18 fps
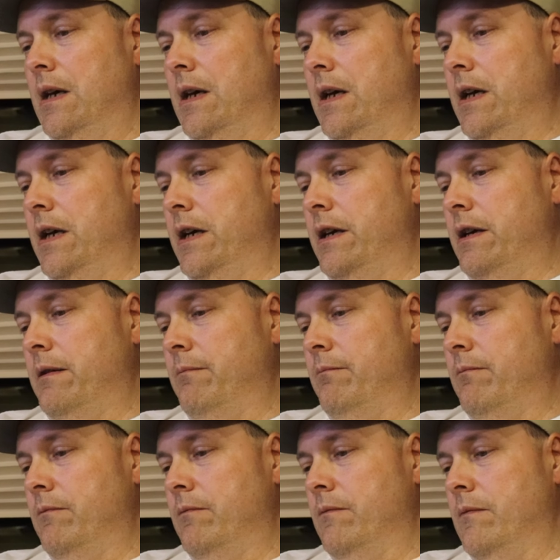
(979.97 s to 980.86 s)

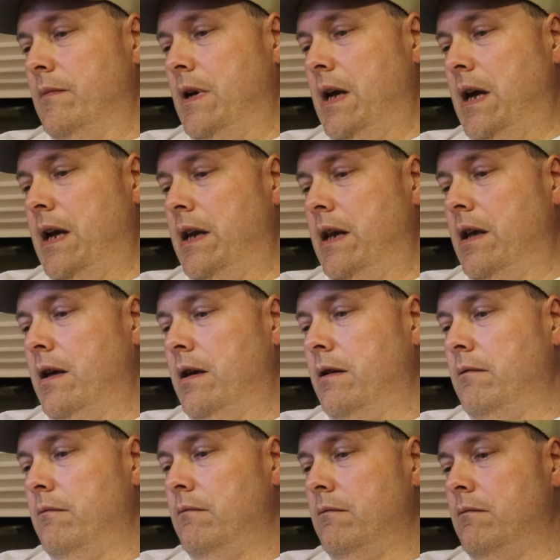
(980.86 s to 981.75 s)
um, at,
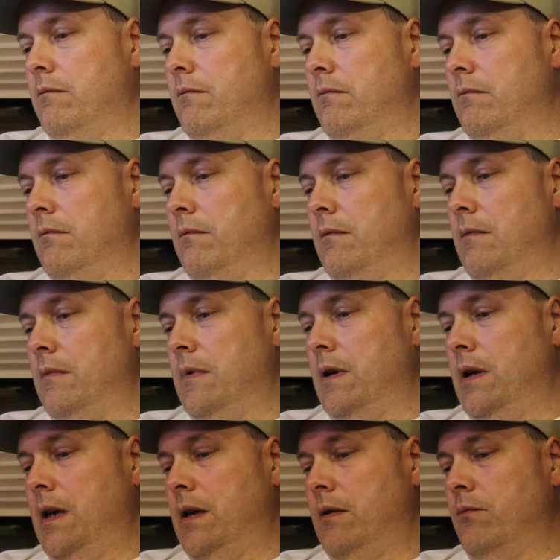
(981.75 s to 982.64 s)

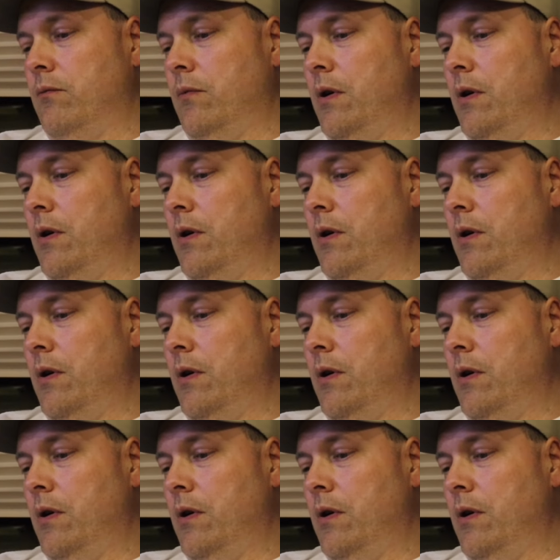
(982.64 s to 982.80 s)
at